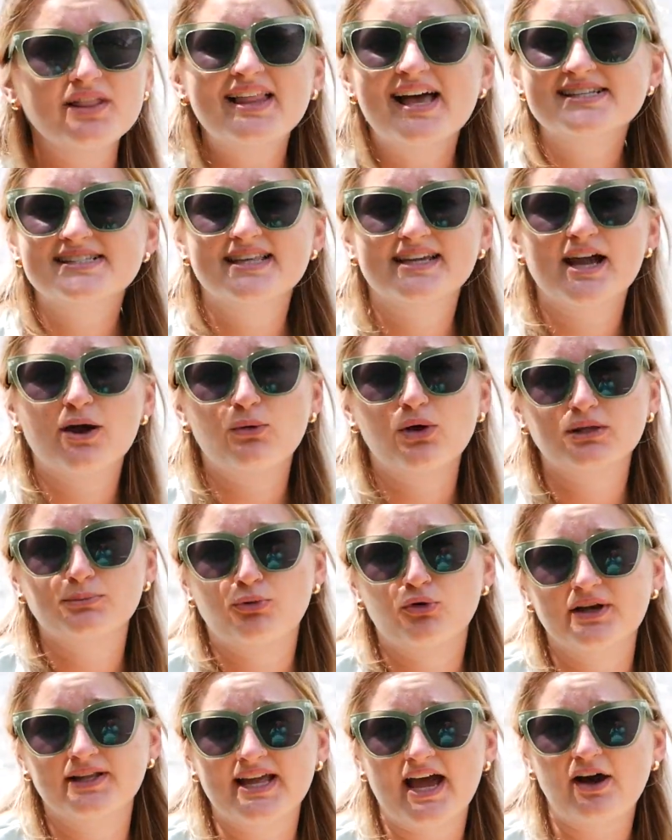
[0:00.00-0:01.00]
One last thing I
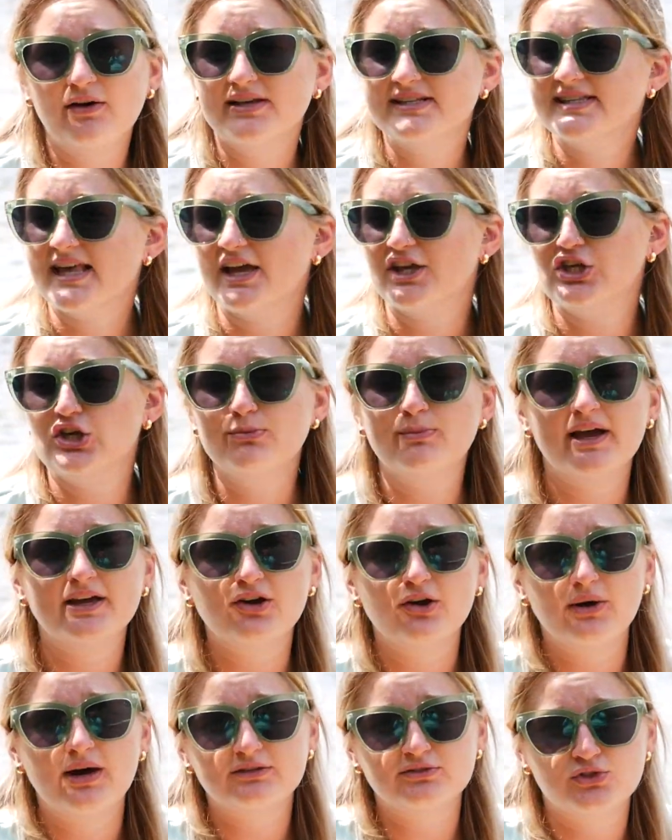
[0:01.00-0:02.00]
want to point out is that
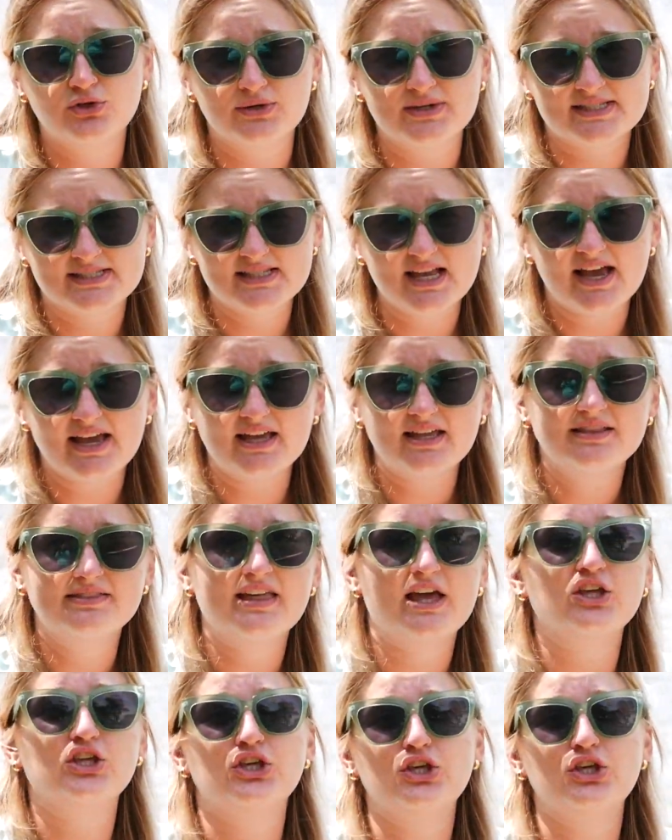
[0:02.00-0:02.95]
you might go out to a site